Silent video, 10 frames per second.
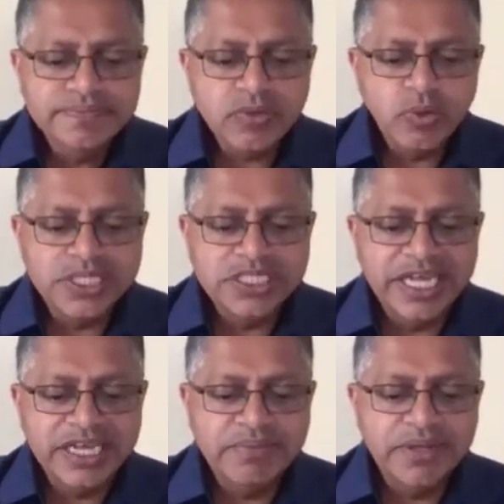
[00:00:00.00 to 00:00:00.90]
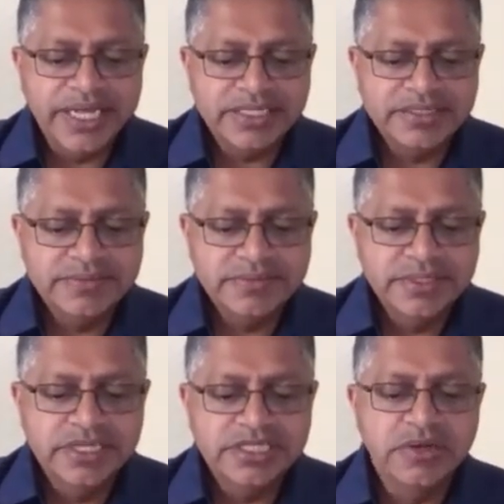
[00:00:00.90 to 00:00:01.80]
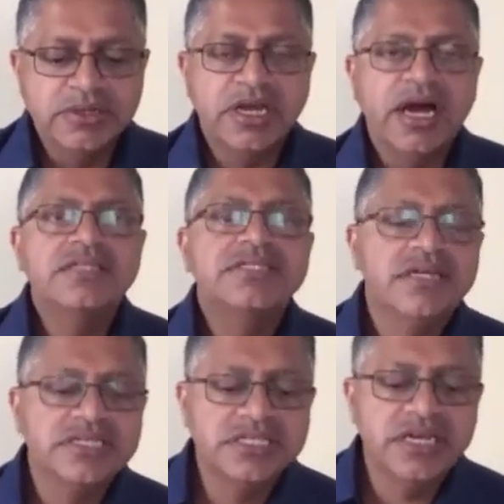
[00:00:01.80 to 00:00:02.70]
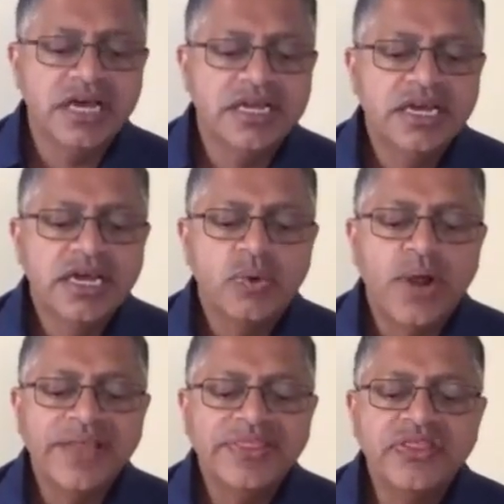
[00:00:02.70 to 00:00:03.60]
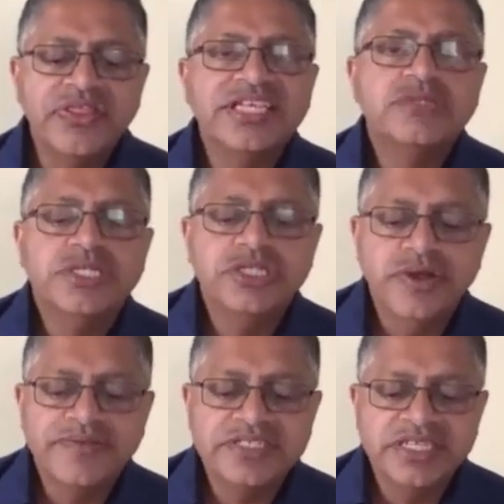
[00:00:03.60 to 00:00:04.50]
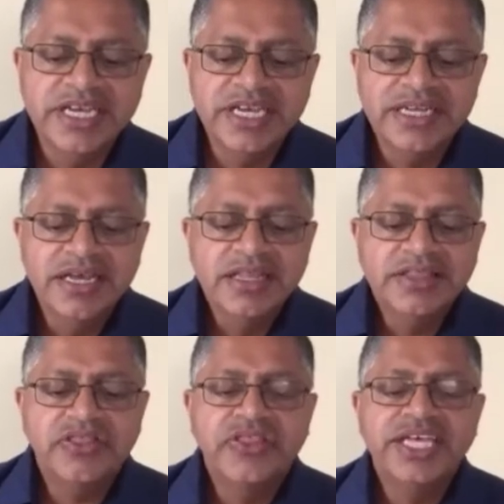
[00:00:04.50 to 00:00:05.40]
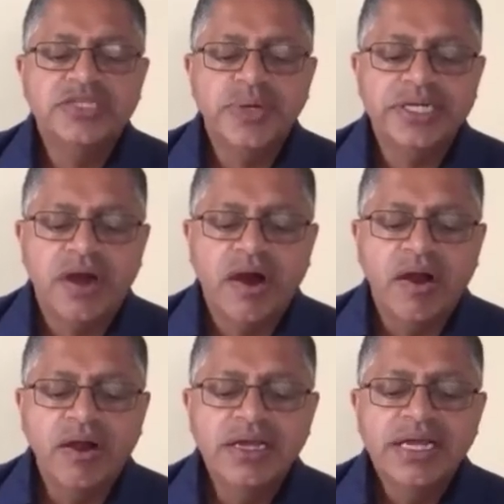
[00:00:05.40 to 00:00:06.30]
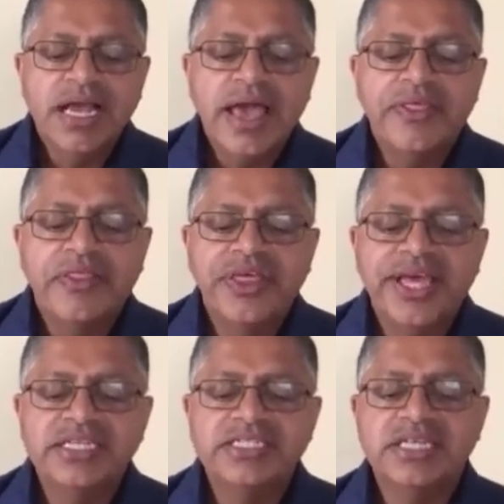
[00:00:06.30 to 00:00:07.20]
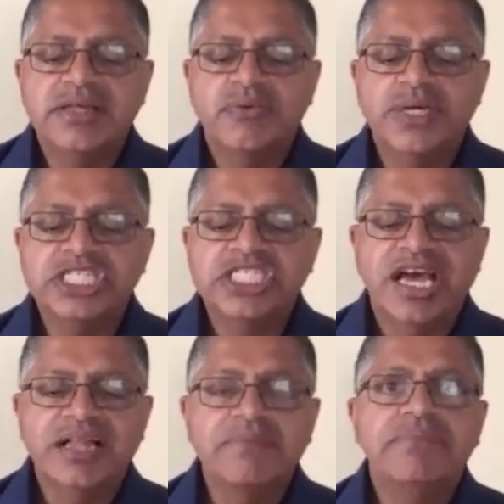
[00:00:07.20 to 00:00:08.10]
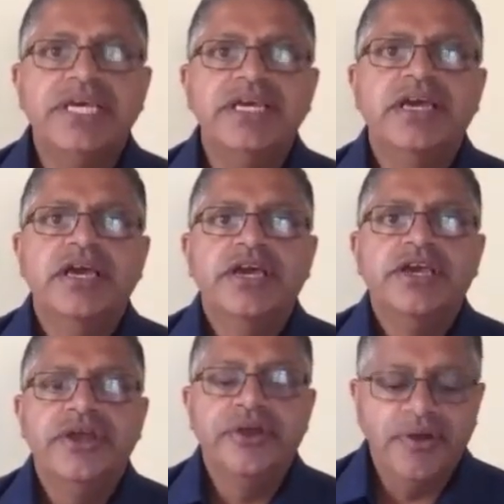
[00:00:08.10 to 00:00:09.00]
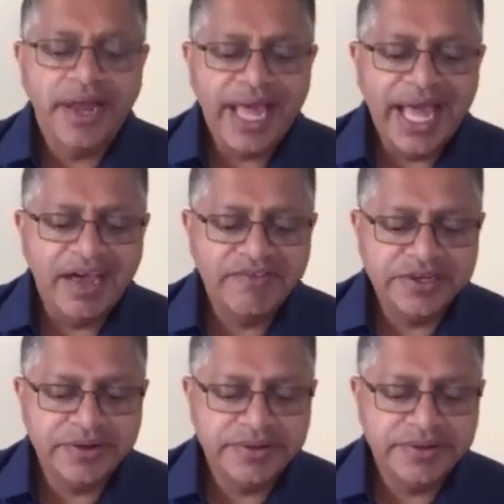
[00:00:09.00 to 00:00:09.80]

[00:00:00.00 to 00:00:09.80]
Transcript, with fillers: what's taking place. So God tells John, write the things which you have seen, the things which are, and the things which shall be hereafter.